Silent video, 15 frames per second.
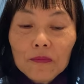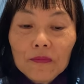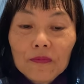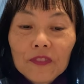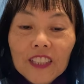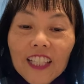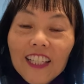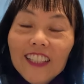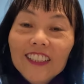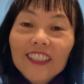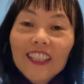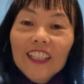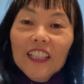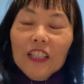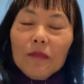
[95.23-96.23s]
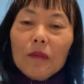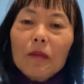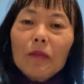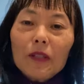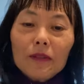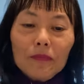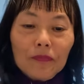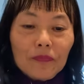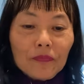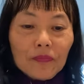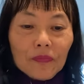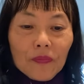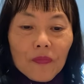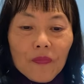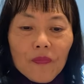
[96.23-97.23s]
Okay? Remember,
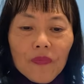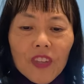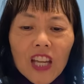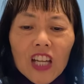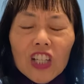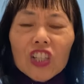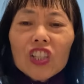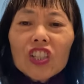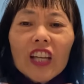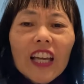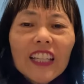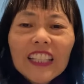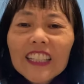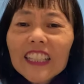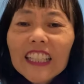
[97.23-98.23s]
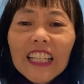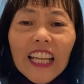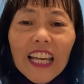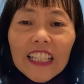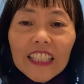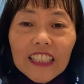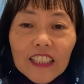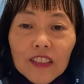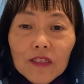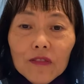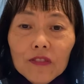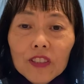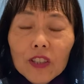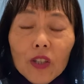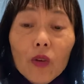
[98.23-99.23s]
anything negative,
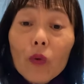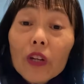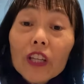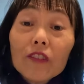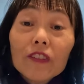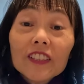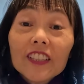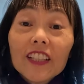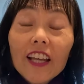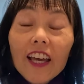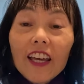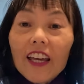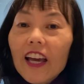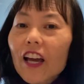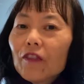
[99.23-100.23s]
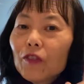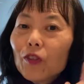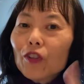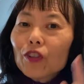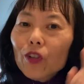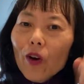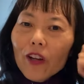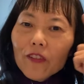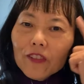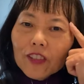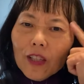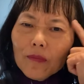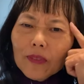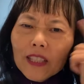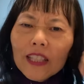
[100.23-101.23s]
you know, what, even today, have you thought of
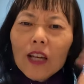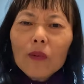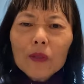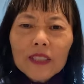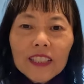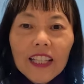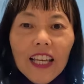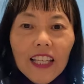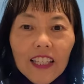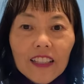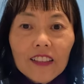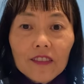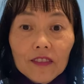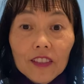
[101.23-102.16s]
something that was negative?